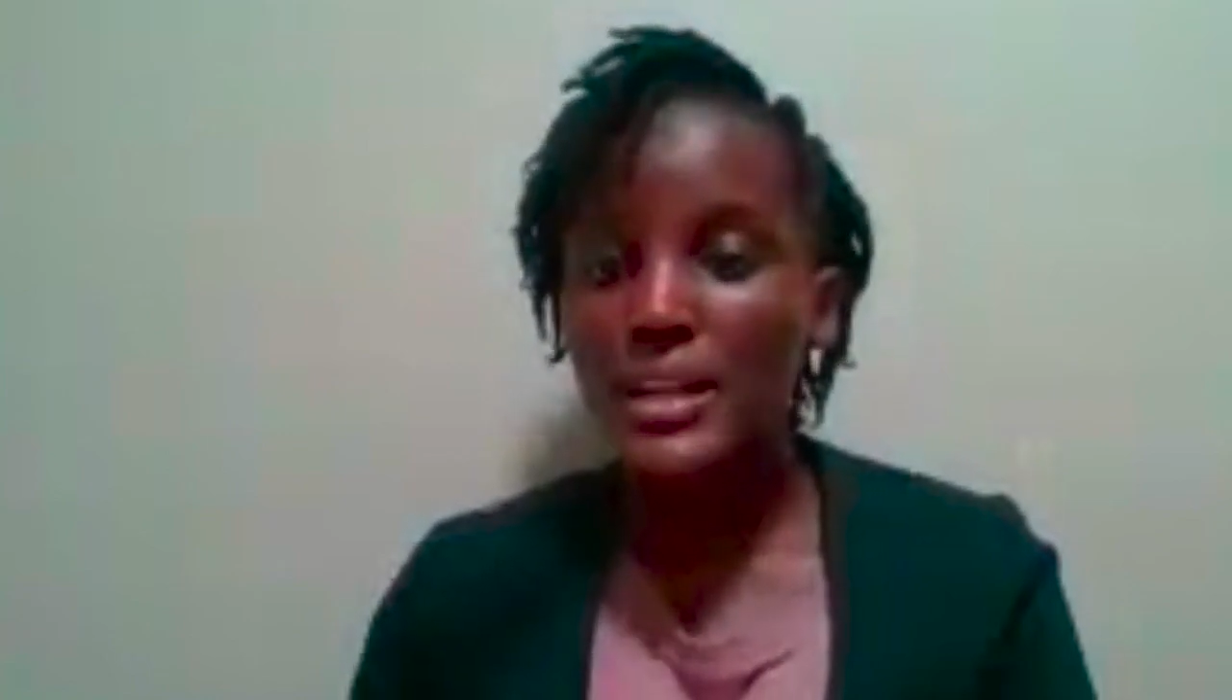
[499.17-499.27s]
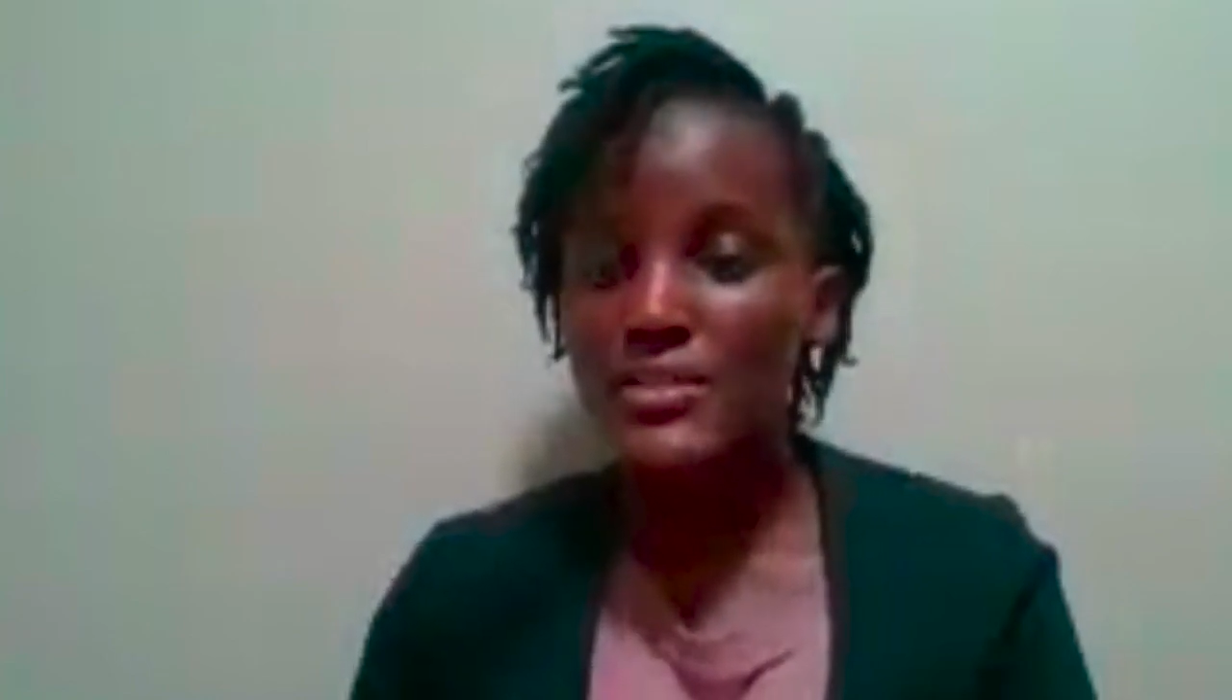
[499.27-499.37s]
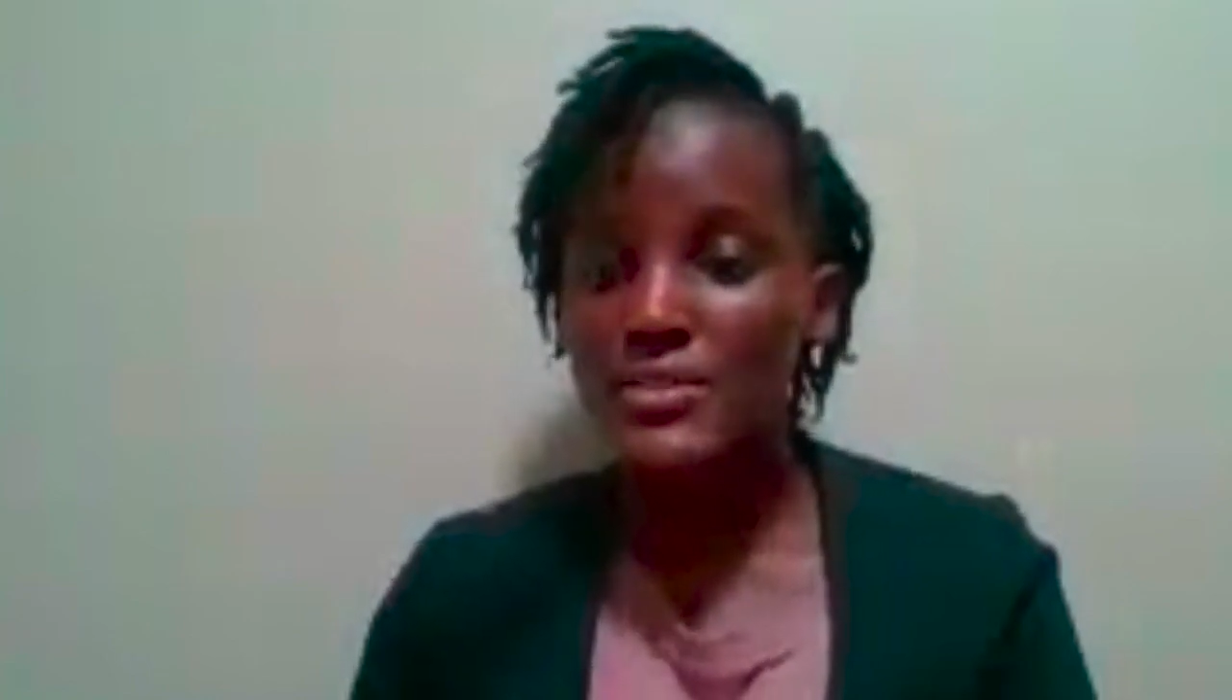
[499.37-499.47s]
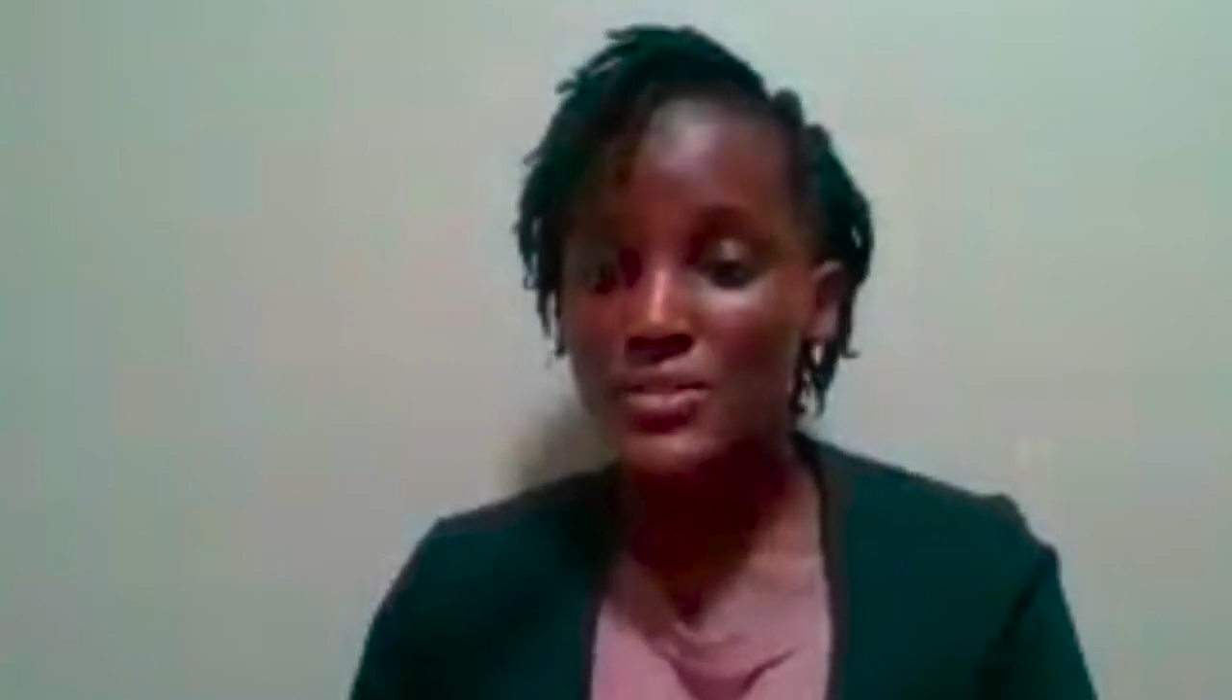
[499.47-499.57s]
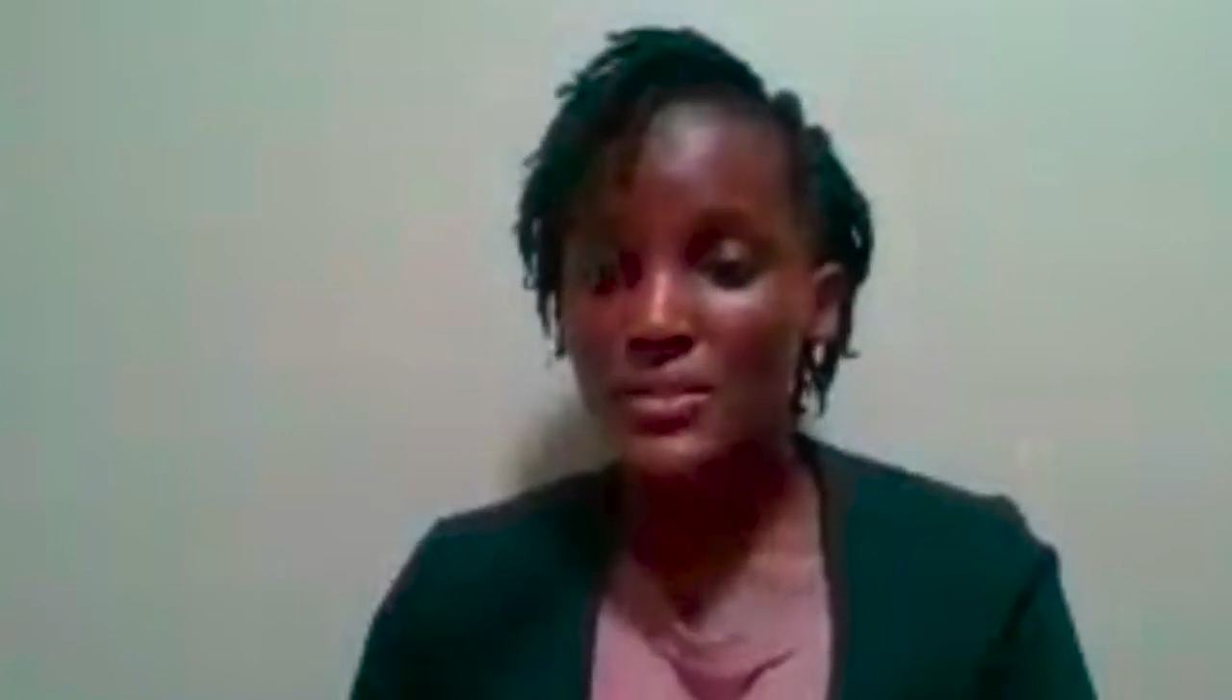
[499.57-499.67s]

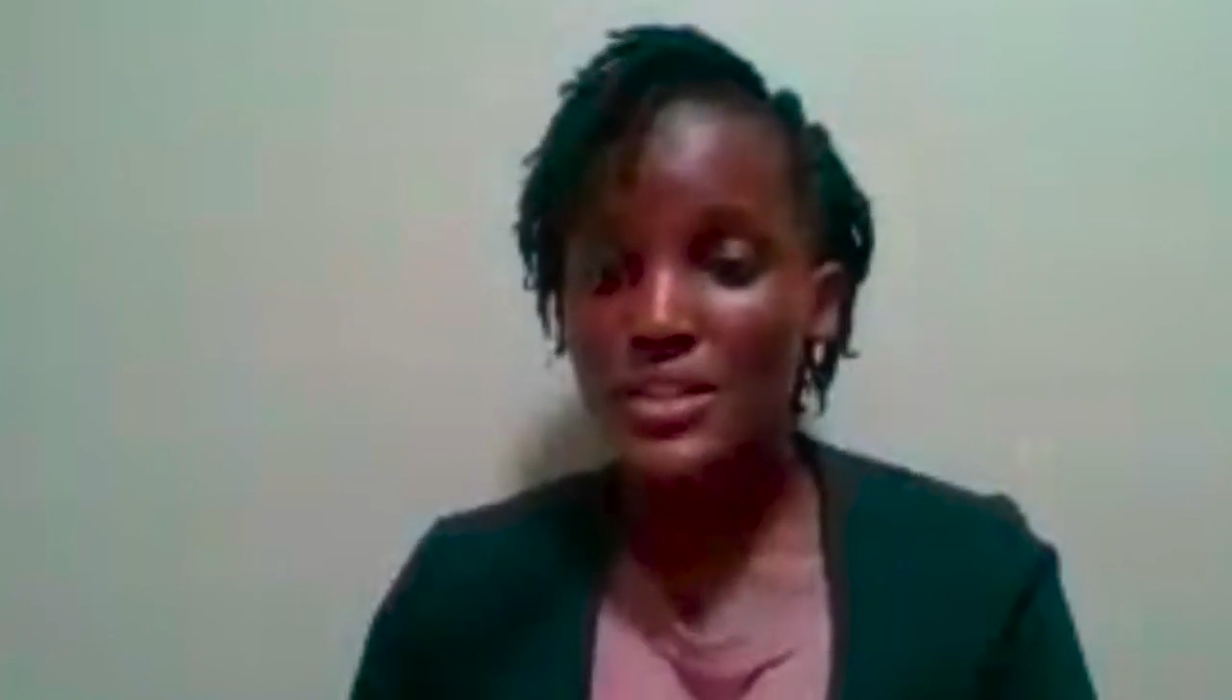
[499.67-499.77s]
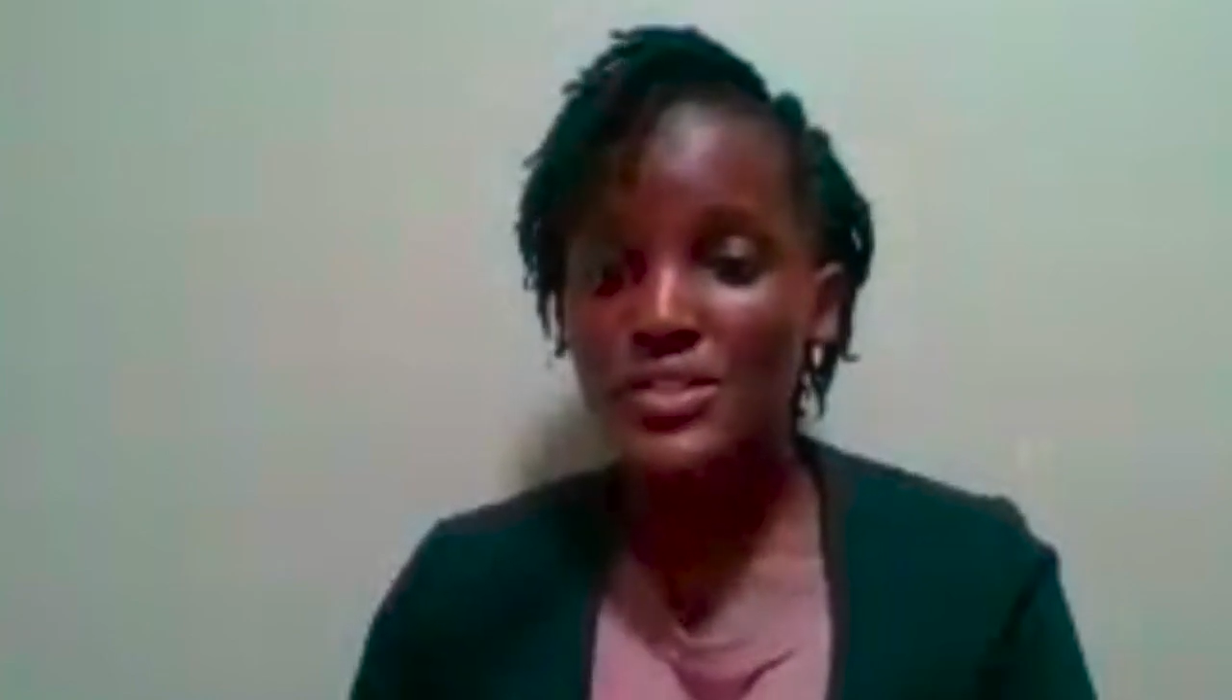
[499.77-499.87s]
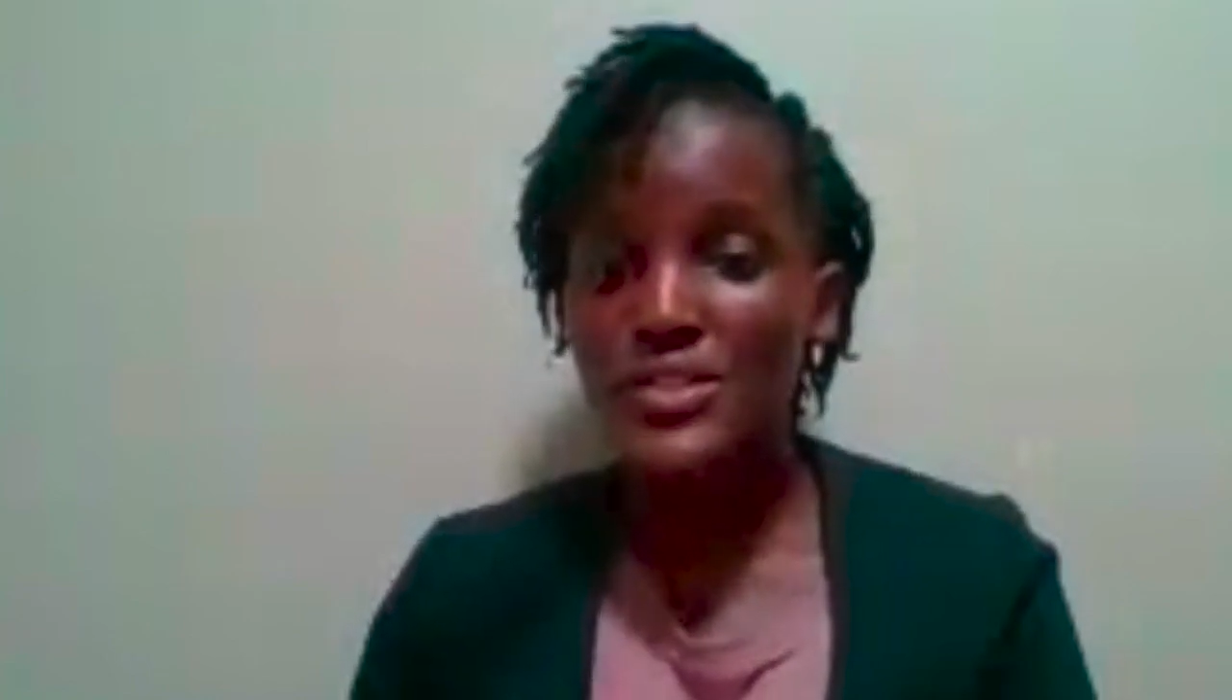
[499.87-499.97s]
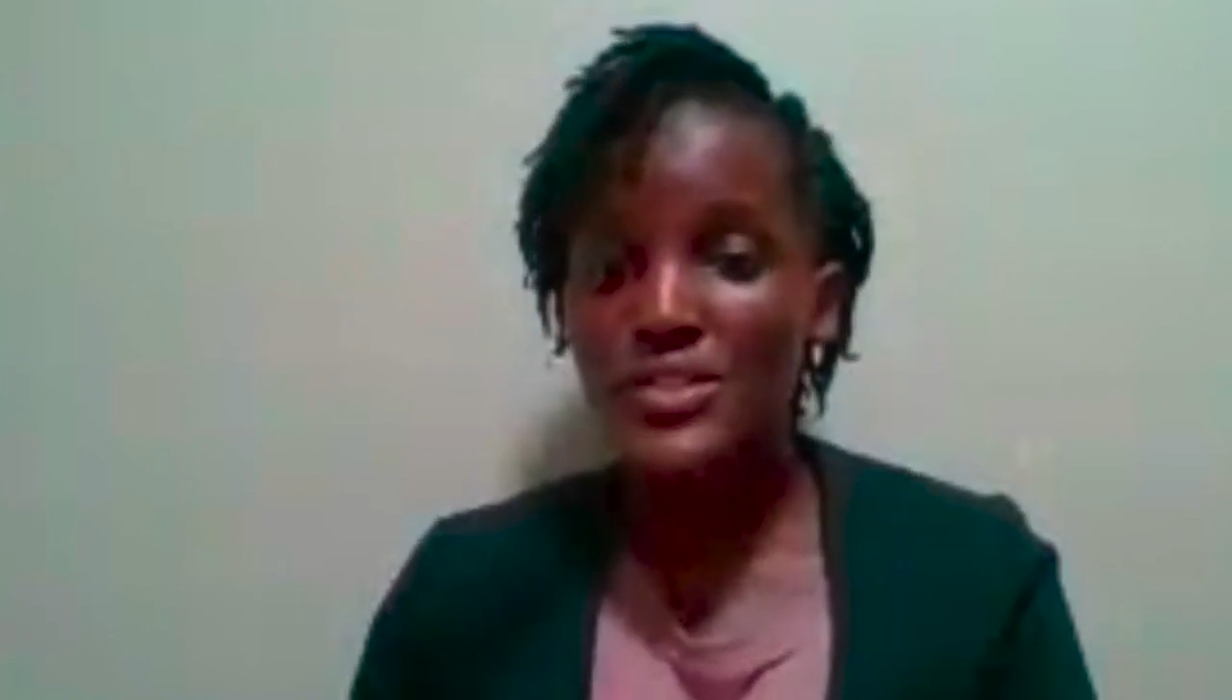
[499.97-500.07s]
greenhouse gas